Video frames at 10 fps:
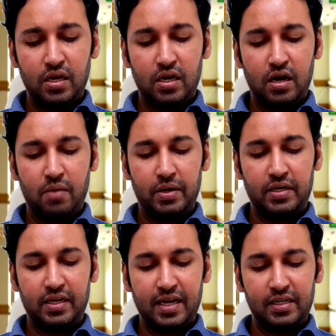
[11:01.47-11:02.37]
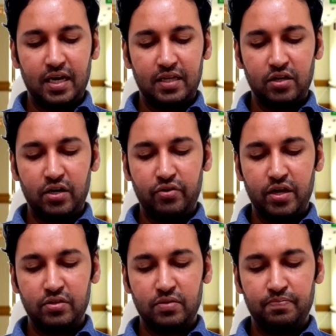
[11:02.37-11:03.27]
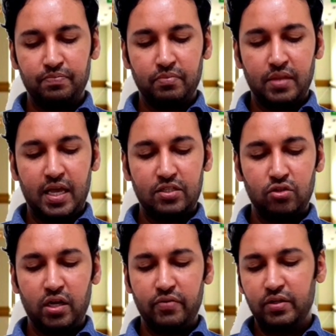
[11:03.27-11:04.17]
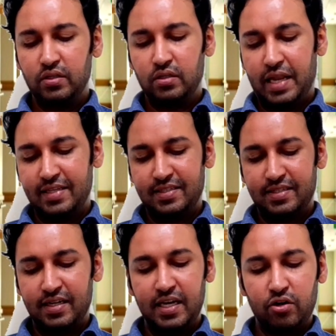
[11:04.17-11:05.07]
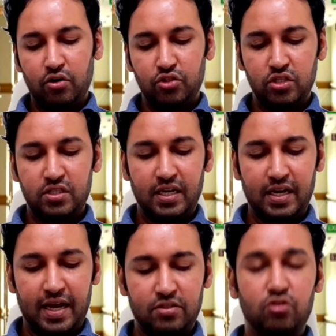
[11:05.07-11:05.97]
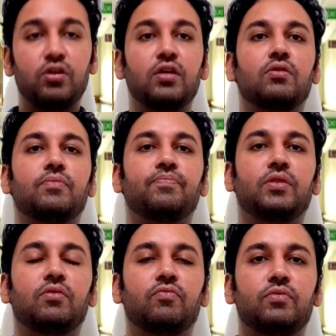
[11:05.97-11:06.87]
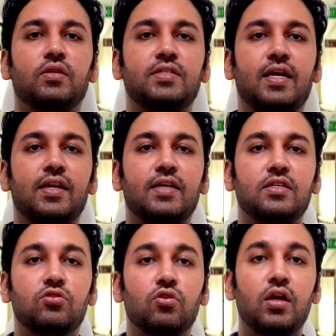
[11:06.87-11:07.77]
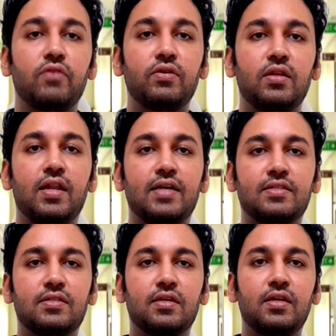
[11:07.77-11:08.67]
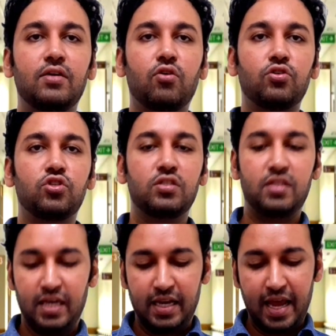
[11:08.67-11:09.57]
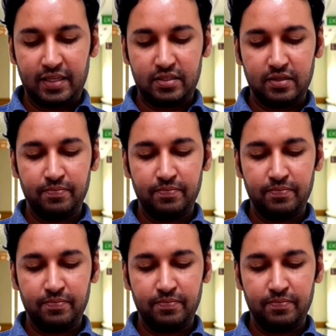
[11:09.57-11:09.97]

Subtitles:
but neglect other areas. It's not even necessarily conscious neglect. So here, the sentence, it's not even necessarily conscious neglect.